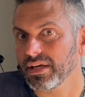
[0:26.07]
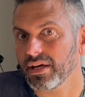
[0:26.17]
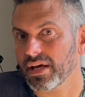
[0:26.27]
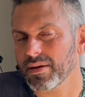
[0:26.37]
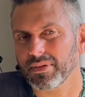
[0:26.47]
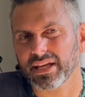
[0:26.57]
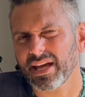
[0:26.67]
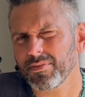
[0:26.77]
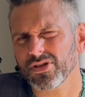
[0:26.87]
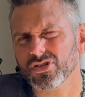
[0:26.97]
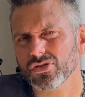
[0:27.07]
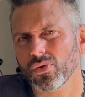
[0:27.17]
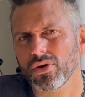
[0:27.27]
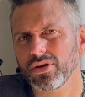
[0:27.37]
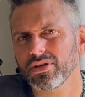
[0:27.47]
And I'm like, how much
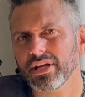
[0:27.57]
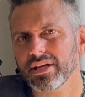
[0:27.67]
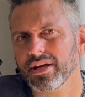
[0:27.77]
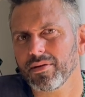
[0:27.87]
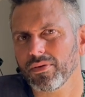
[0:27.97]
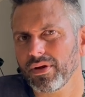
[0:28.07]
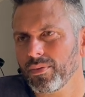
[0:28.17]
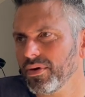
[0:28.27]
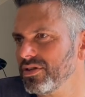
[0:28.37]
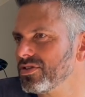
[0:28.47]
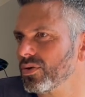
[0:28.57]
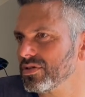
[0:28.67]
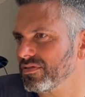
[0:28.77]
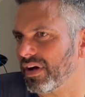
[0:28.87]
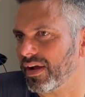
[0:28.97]
sword can come already? We're in Swords
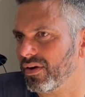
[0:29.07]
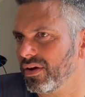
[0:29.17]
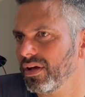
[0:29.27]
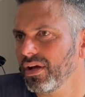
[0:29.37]
of Iron.